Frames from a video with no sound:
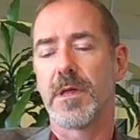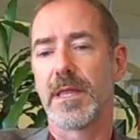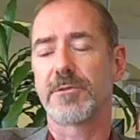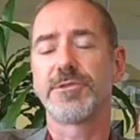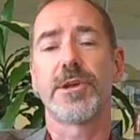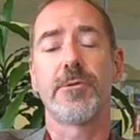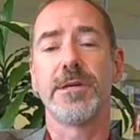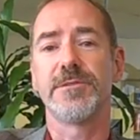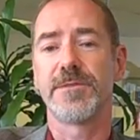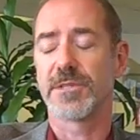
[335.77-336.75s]
electric
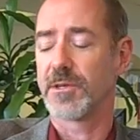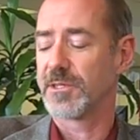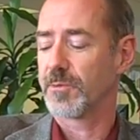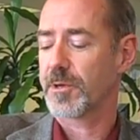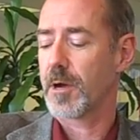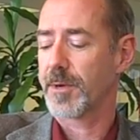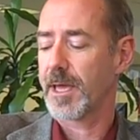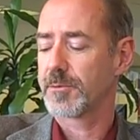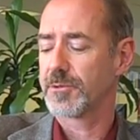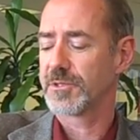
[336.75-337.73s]
generation facilities with carbon
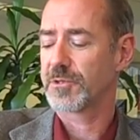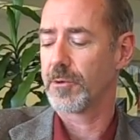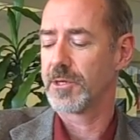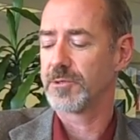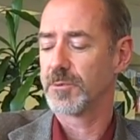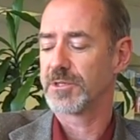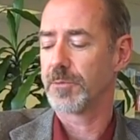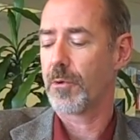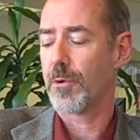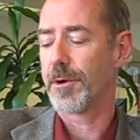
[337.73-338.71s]
capture and storage would
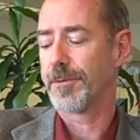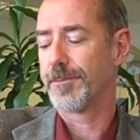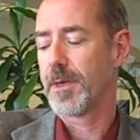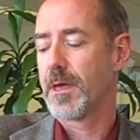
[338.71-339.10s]
support